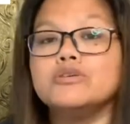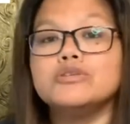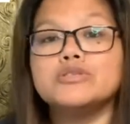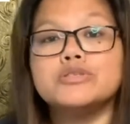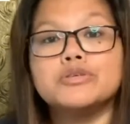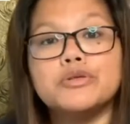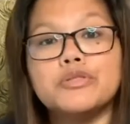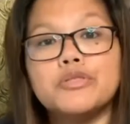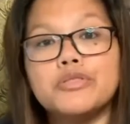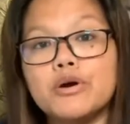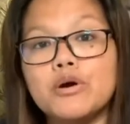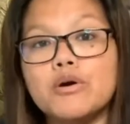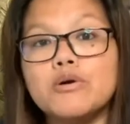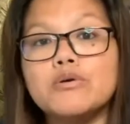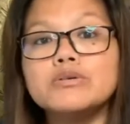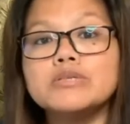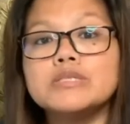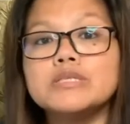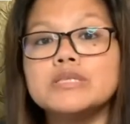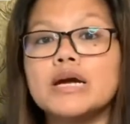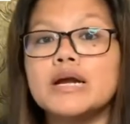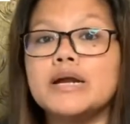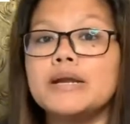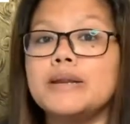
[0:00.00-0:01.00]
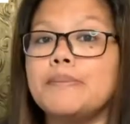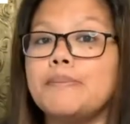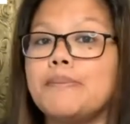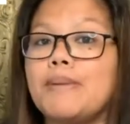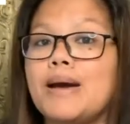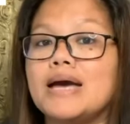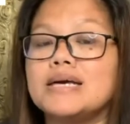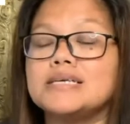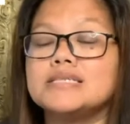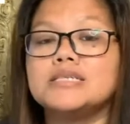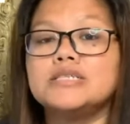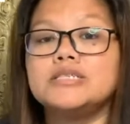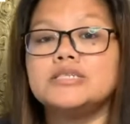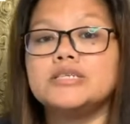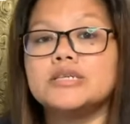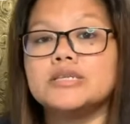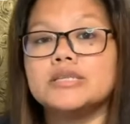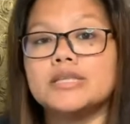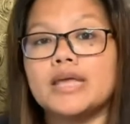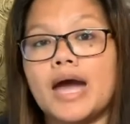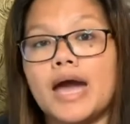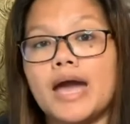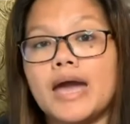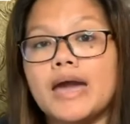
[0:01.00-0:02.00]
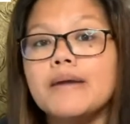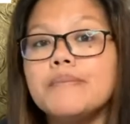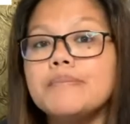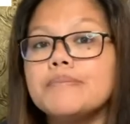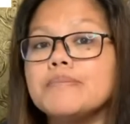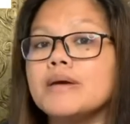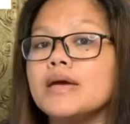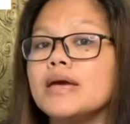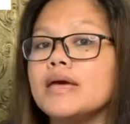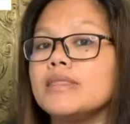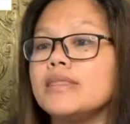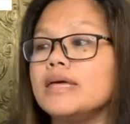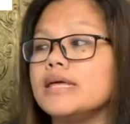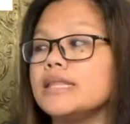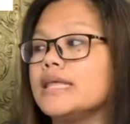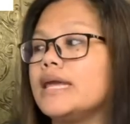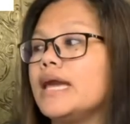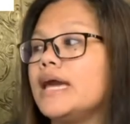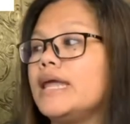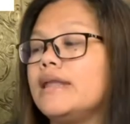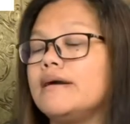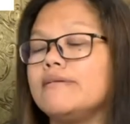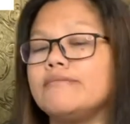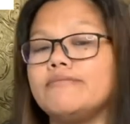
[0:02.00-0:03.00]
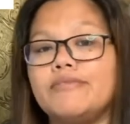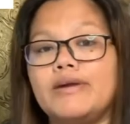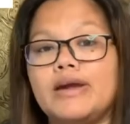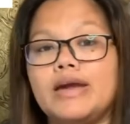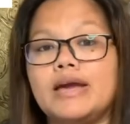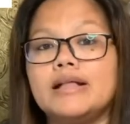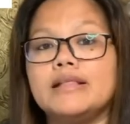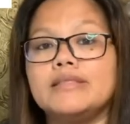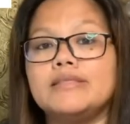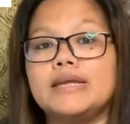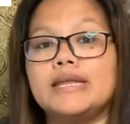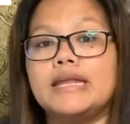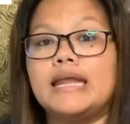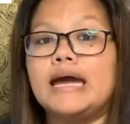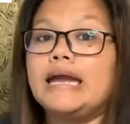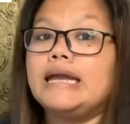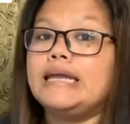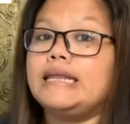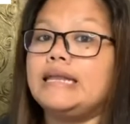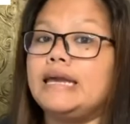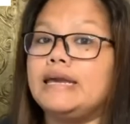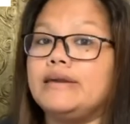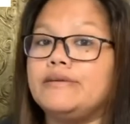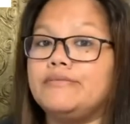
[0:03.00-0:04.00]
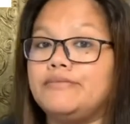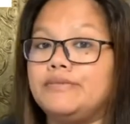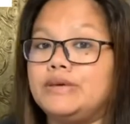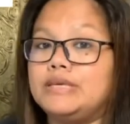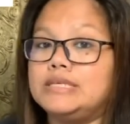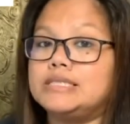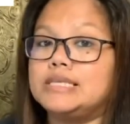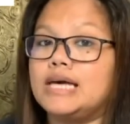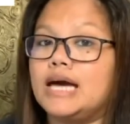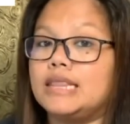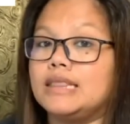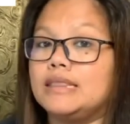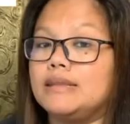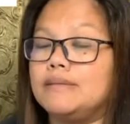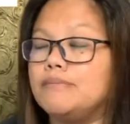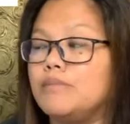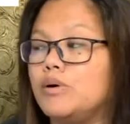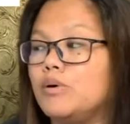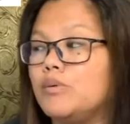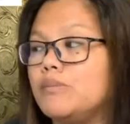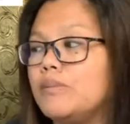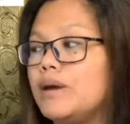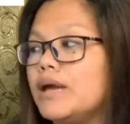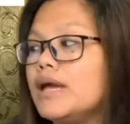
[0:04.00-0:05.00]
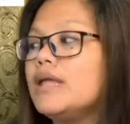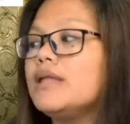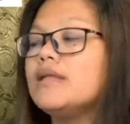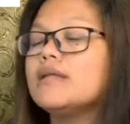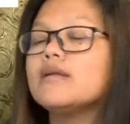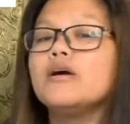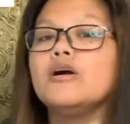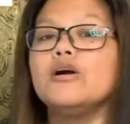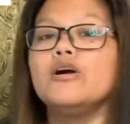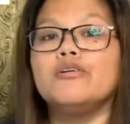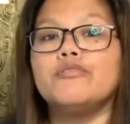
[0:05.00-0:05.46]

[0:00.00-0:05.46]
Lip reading: So those are the passenger type that can avail the 9A visa at the moment.